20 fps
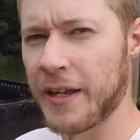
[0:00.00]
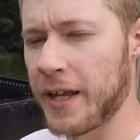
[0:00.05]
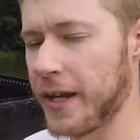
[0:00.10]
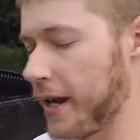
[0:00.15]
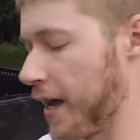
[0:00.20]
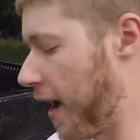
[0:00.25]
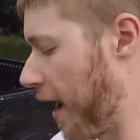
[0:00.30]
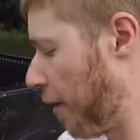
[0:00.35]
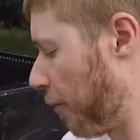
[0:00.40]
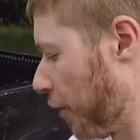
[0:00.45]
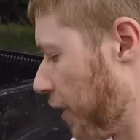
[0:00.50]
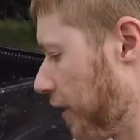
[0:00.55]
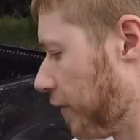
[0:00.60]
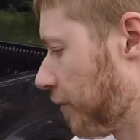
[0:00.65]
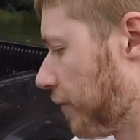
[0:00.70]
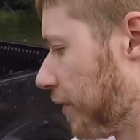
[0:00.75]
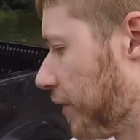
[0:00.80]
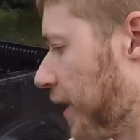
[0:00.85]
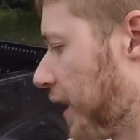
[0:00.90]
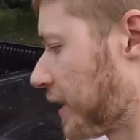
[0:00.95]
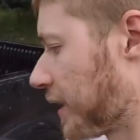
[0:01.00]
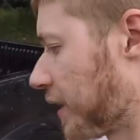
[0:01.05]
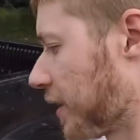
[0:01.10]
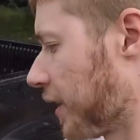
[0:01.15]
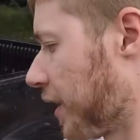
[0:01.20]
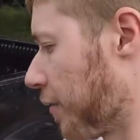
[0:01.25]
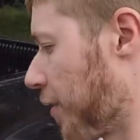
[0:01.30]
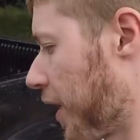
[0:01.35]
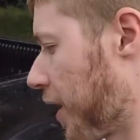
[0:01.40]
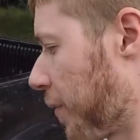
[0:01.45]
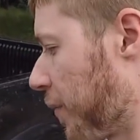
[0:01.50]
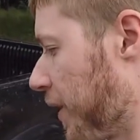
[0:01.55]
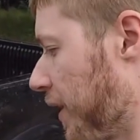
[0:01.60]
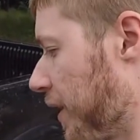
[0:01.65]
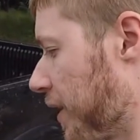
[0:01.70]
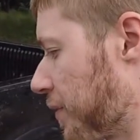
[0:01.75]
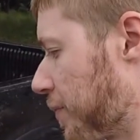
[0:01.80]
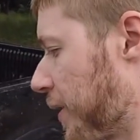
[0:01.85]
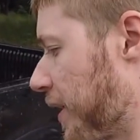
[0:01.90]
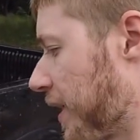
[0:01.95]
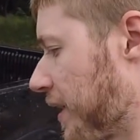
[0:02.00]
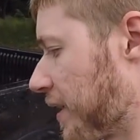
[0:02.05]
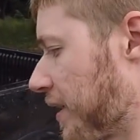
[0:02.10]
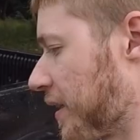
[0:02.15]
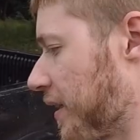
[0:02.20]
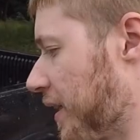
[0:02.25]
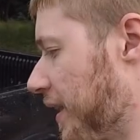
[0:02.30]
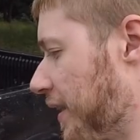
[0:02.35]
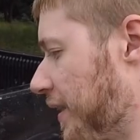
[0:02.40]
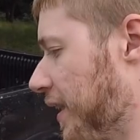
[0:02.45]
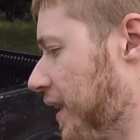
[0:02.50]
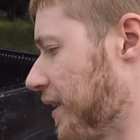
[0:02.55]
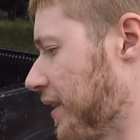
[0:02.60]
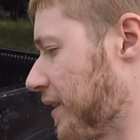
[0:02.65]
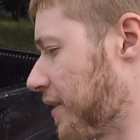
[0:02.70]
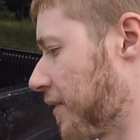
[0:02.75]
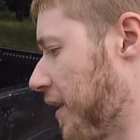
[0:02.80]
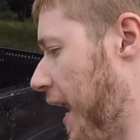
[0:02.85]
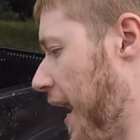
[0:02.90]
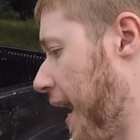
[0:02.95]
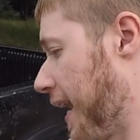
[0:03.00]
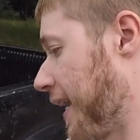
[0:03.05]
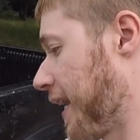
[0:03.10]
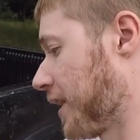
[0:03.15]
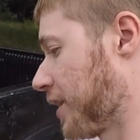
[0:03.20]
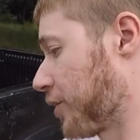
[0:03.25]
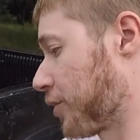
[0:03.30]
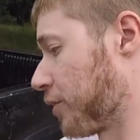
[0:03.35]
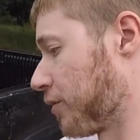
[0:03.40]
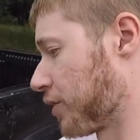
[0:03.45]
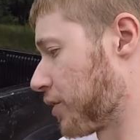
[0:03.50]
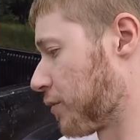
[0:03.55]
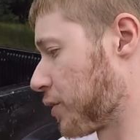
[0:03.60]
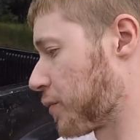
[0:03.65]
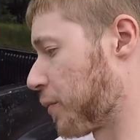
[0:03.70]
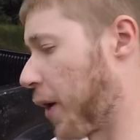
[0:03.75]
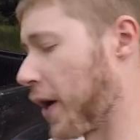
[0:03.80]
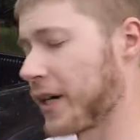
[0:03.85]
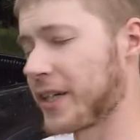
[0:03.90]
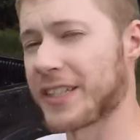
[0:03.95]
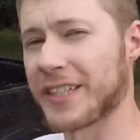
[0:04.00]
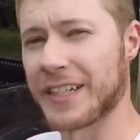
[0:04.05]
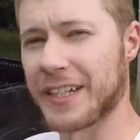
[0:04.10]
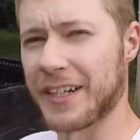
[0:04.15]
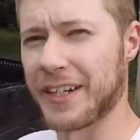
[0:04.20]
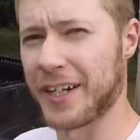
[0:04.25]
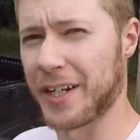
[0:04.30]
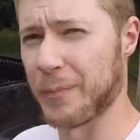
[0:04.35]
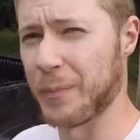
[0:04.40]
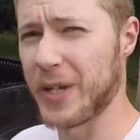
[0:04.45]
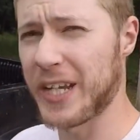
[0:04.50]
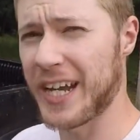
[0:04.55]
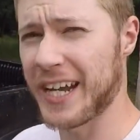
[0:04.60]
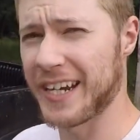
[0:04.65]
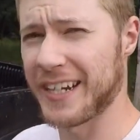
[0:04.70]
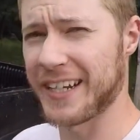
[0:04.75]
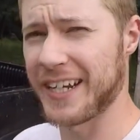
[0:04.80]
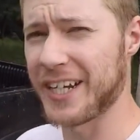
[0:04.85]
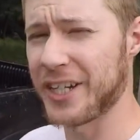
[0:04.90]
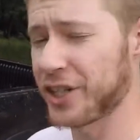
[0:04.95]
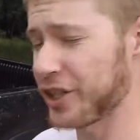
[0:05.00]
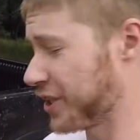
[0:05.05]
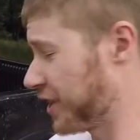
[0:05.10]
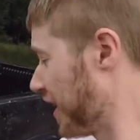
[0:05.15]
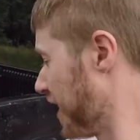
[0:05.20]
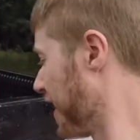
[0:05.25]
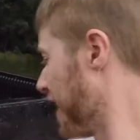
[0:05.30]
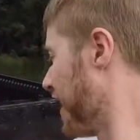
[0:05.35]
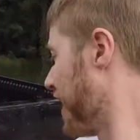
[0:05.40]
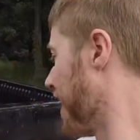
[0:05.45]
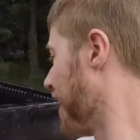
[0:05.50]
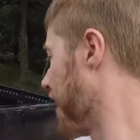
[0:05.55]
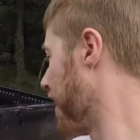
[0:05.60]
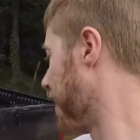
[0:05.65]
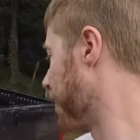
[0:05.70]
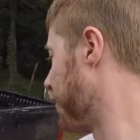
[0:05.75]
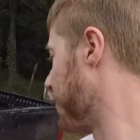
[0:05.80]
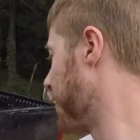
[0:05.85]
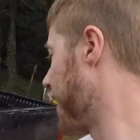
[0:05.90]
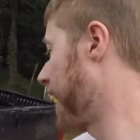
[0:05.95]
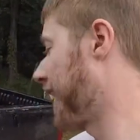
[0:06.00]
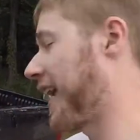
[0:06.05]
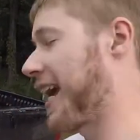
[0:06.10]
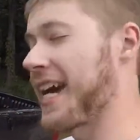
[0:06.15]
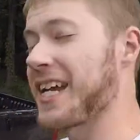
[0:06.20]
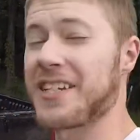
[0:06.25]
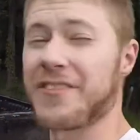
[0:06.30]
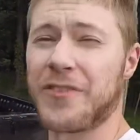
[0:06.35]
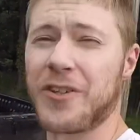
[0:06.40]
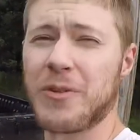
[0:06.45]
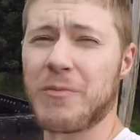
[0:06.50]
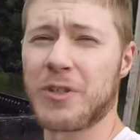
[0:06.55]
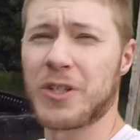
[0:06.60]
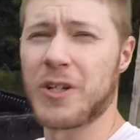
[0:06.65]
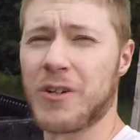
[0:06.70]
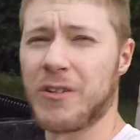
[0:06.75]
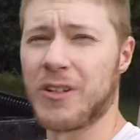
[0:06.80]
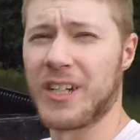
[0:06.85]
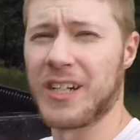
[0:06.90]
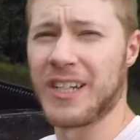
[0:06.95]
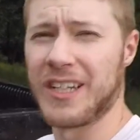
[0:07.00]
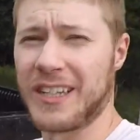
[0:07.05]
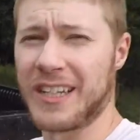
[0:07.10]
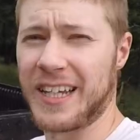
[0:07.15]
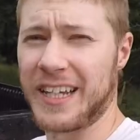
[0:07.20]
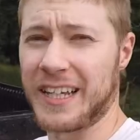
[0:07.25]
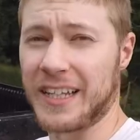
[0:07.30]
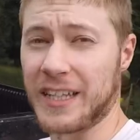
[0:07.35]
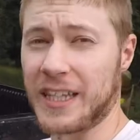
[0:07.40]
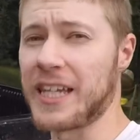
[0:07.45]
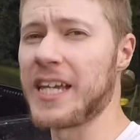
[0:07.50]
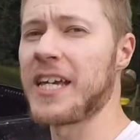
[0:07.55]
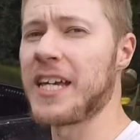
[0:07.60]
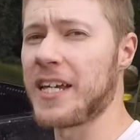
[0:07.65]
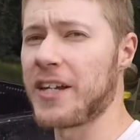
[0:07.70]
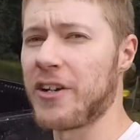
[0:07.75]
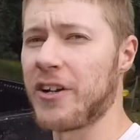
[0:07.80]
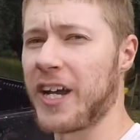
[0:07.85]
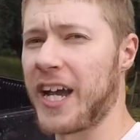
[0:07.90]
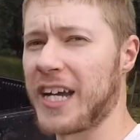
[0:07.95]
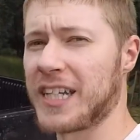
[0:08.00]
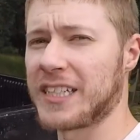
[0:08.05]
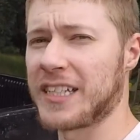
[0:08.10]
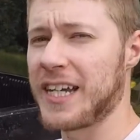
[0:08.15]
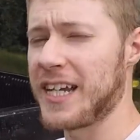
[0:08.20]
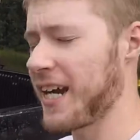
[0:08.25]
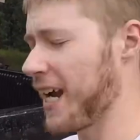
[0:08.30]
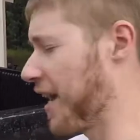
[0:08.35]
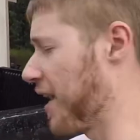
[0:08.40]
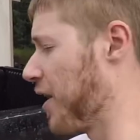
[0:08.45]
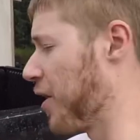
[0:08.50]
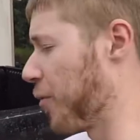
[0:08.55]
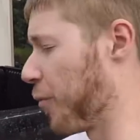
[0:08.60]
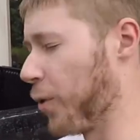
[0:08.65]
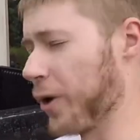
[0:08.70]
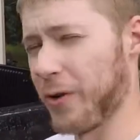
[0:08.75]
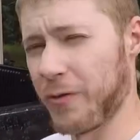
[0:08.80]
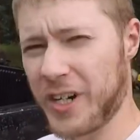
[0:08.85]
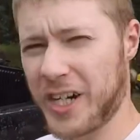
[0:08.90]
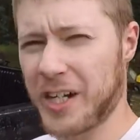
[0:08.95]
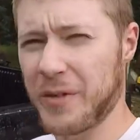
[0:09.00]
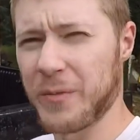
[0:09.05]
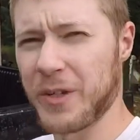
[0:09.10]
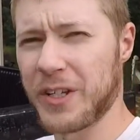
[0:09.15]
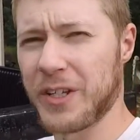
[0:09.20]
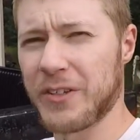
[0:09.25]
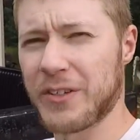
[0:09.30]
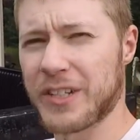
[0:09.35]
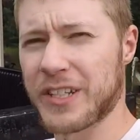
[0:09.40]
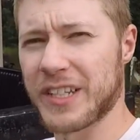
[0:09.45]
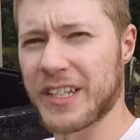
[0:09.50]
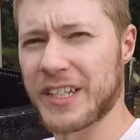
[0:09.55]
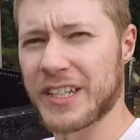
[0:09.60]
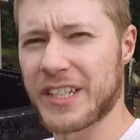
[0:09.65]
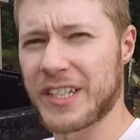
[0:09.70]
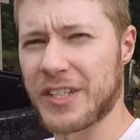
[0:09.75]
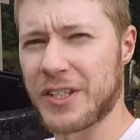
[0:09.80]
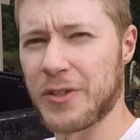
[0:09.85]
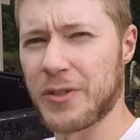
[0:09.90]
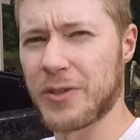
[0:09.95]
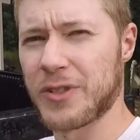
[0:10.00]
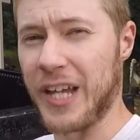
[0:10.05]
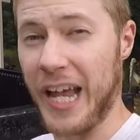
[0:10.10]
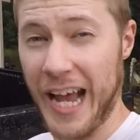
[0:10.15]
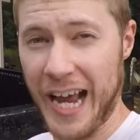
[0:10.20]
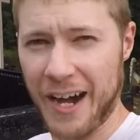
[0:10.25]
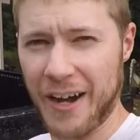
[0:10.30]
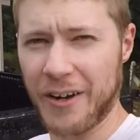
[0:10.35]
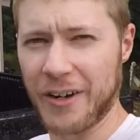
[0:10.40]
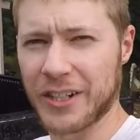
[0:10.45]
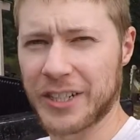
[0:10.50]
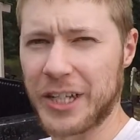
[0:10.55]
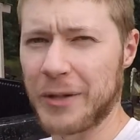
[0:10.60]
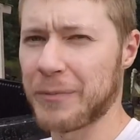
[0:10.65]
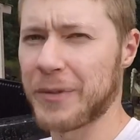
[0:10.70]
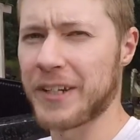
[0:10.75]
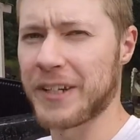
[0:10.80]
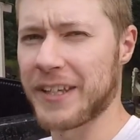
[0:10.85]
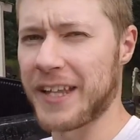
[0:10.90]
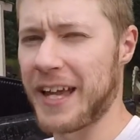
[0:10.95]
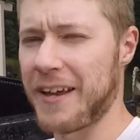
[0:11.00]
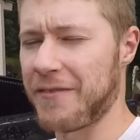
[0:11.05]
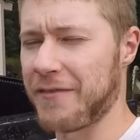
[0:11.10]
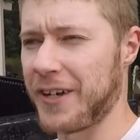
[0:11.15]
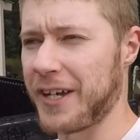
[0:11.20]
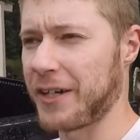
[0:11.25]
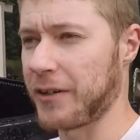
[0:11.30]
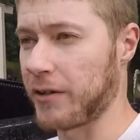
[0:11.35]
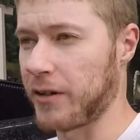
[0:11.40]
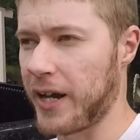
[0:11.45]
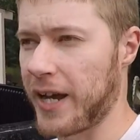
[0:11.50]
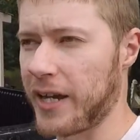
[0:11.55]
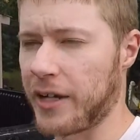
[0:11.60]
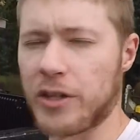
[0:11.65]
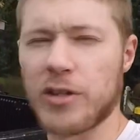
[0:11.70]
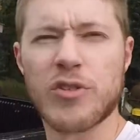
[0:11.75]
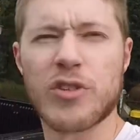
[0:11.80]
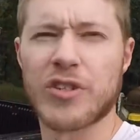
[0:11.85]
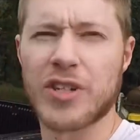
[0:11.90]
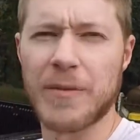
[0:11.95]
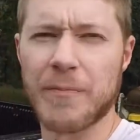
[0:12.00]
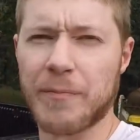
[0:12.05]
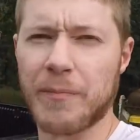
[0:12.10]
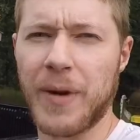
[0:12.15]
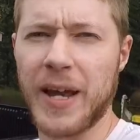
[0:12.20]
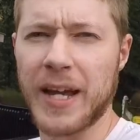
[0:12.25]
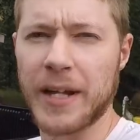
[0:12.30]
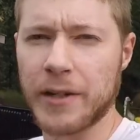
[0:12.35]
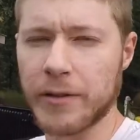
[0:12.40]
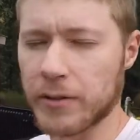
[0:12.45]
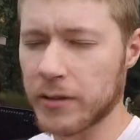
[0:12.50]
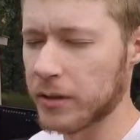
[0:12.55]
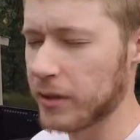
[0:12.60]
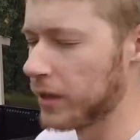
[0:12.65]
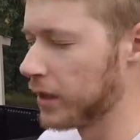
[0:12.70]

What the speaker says: Now, I wouldn't necessarily recommend this because it does, I guess, throw some sparks in here and can be kind of dangerous. If you got gas fumes going on, like a leak in your gas tank, wouldn't recommend using this. Use air or something to that effect, or heck, use something manual.